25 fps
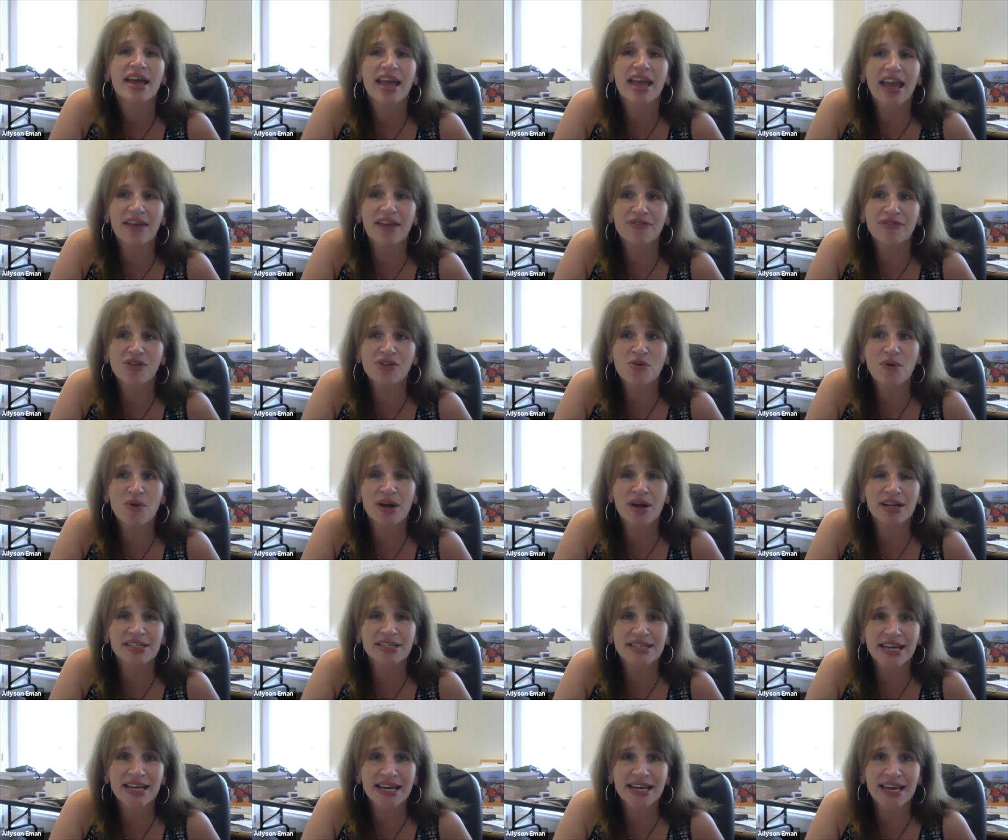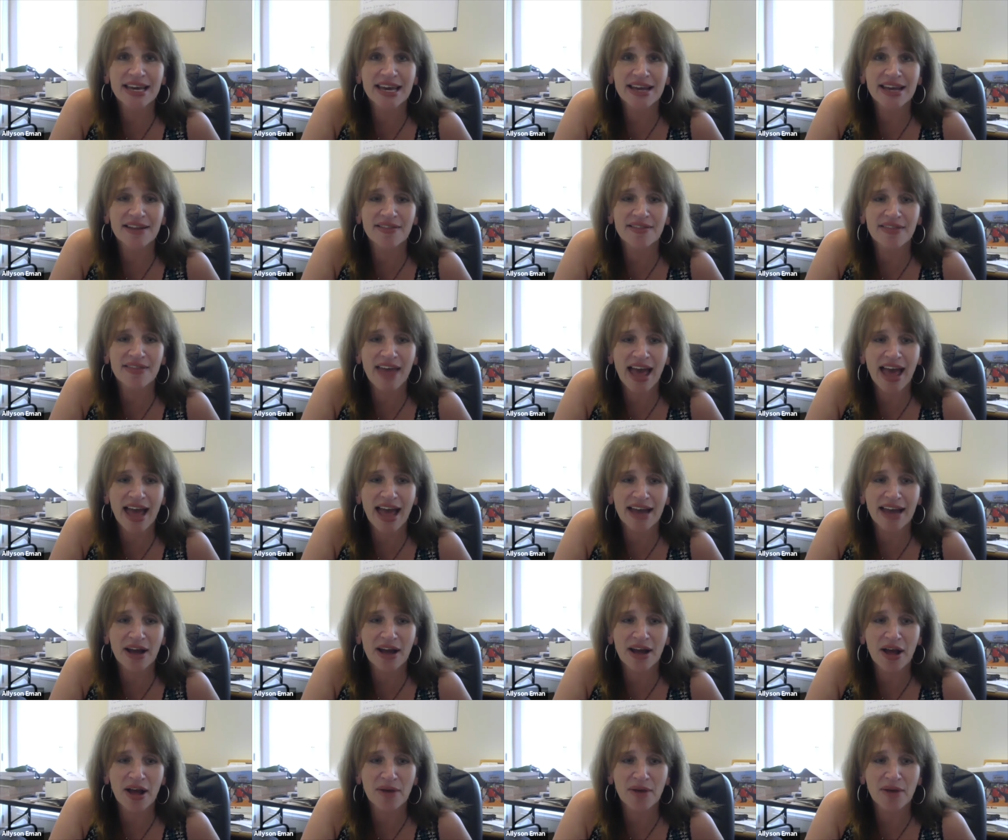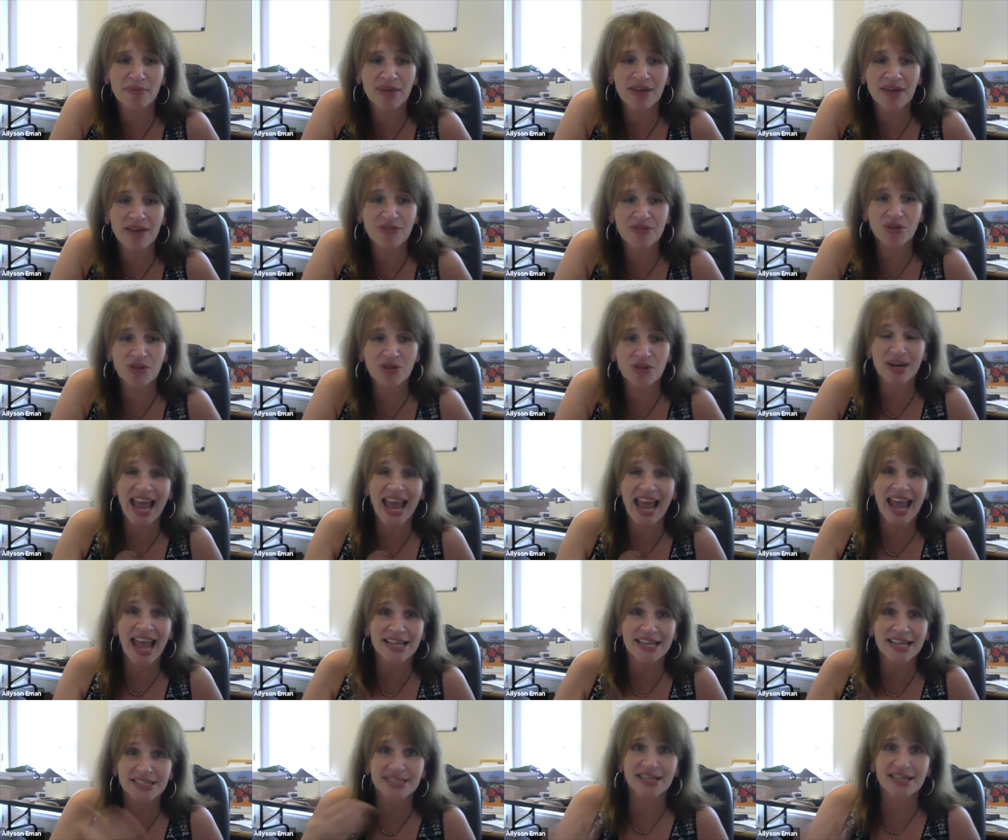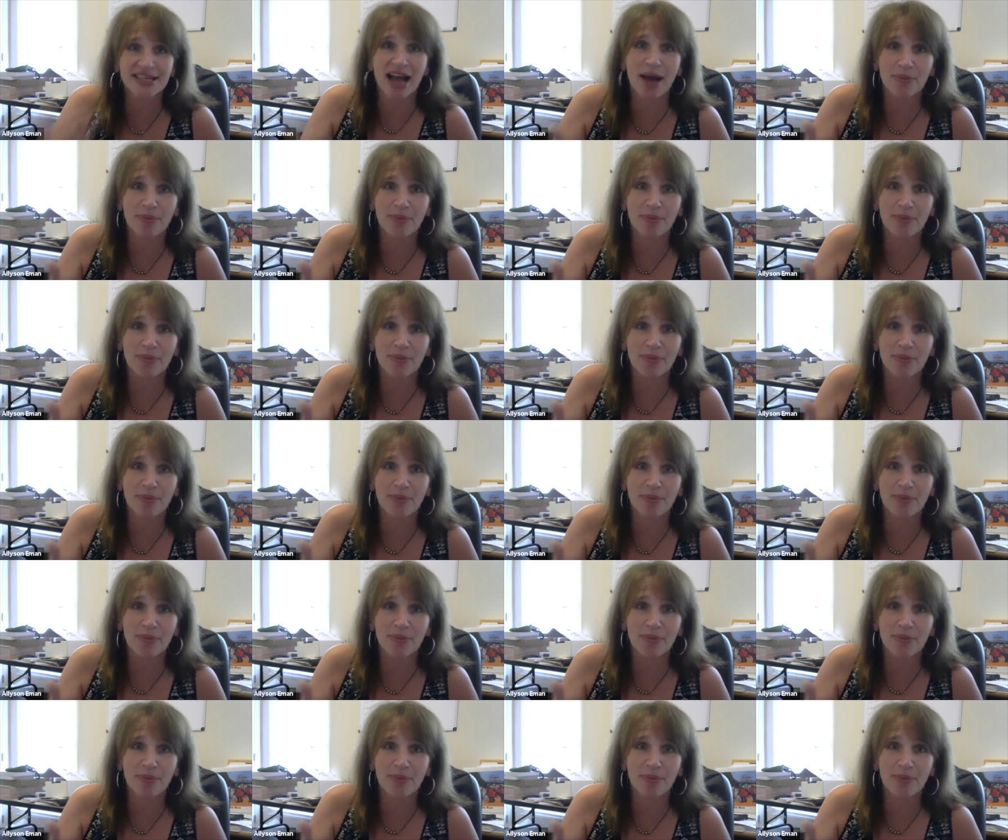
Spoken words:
If you want a ticket that gives you enhanced